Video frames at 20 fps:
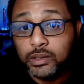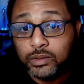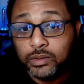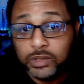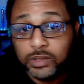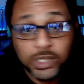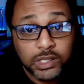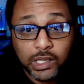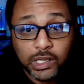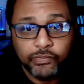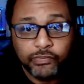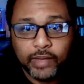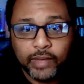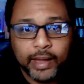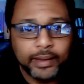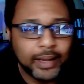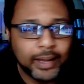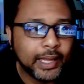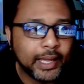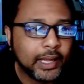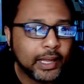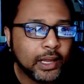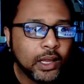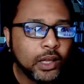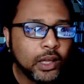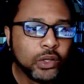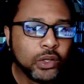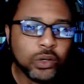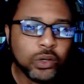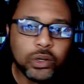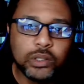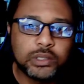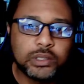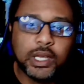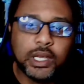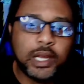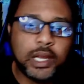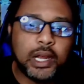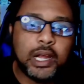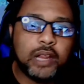GTA 5, like, you're gonna
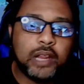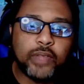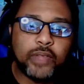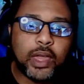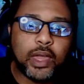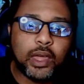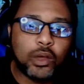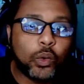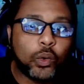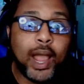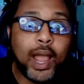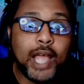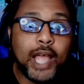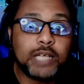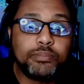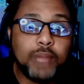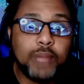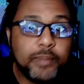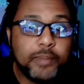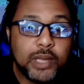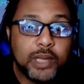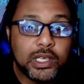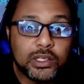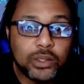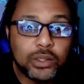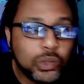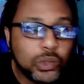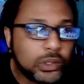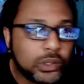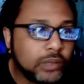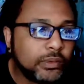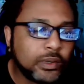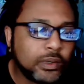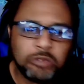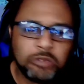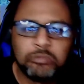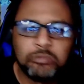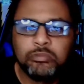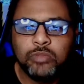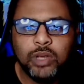say anything. Crash may be exclusive.
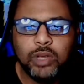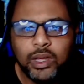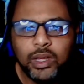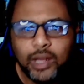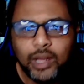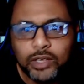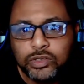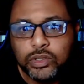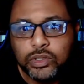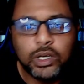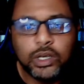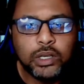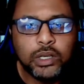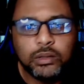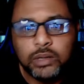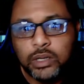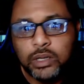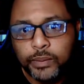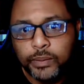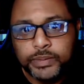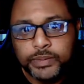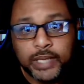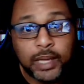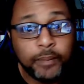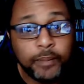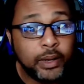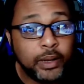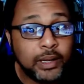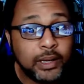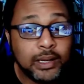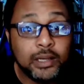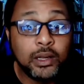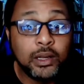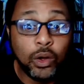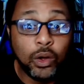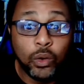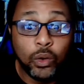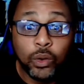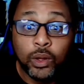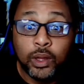Yeah, that's good, you know what I'm saying? But,
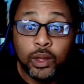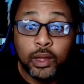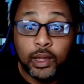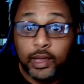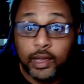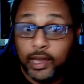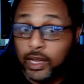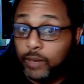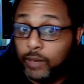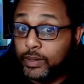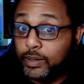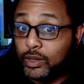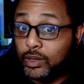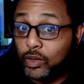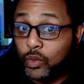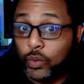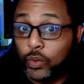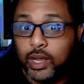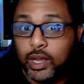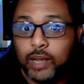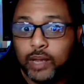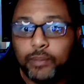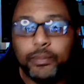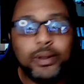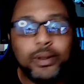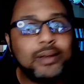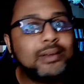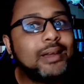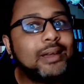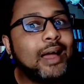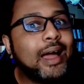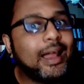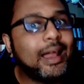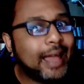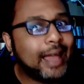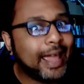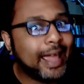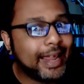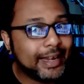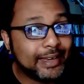it'll be great, but not
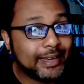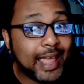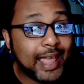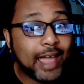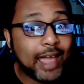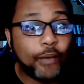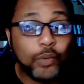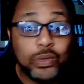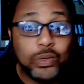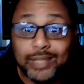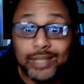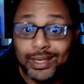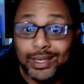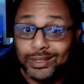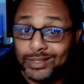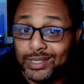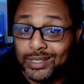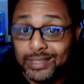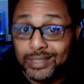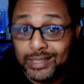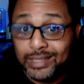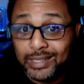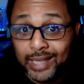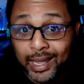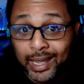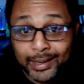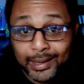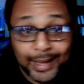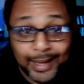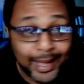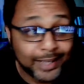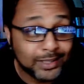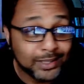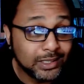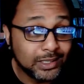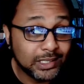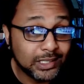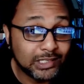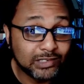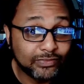like that. When you say GTA, that's
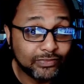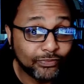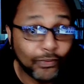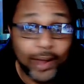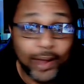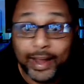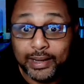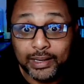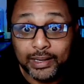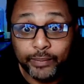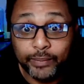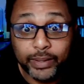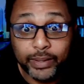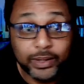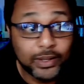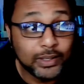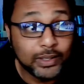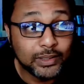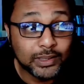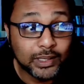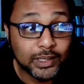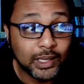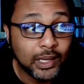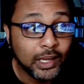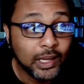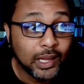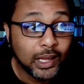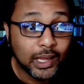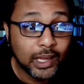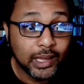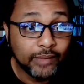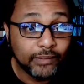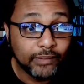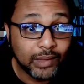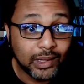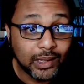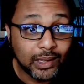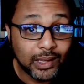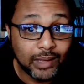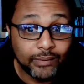just frightening because if
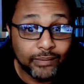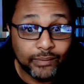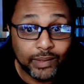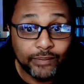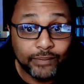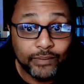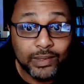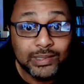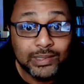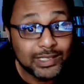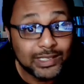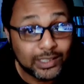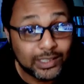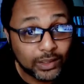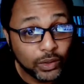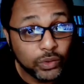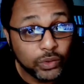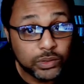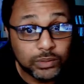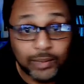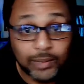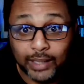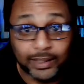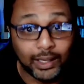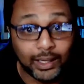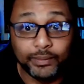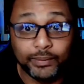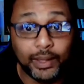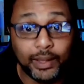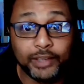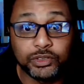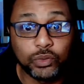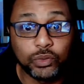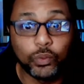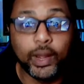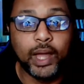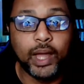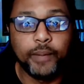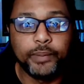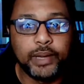it's exclusive, that's a
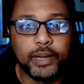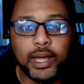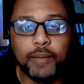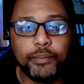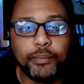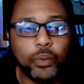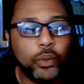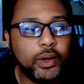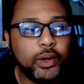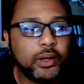wrap at that point.